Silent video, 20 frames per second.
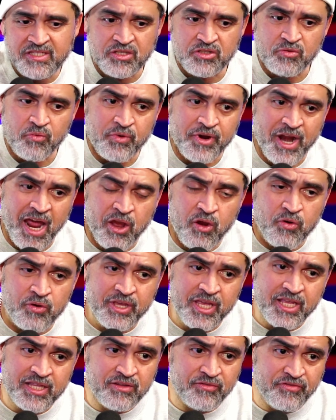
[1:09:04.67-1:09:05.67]
so when I go
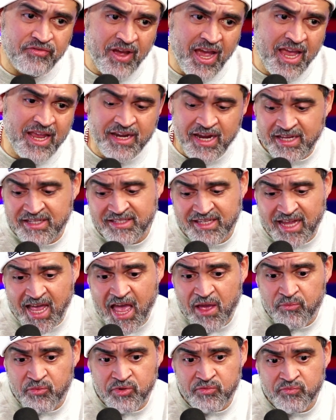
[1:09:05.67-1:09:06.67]
get the fight and they
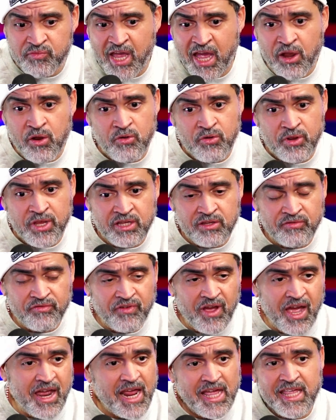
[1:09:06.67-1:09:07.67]
sign with me, I go get the
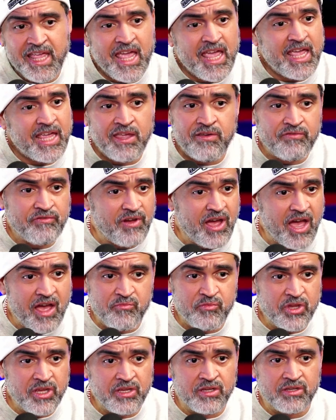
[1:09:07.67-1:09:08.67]
fight, I can't get $5
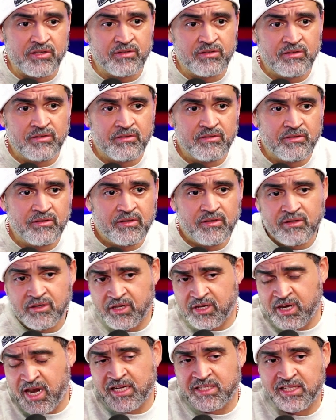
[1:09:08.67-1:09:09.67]
million.
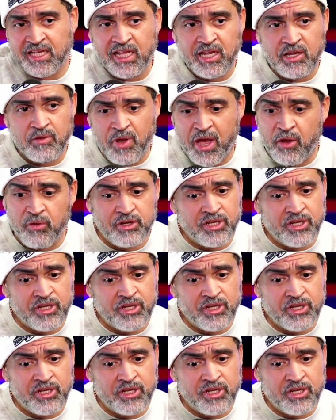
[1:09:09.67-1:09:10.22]
And I tell them, I only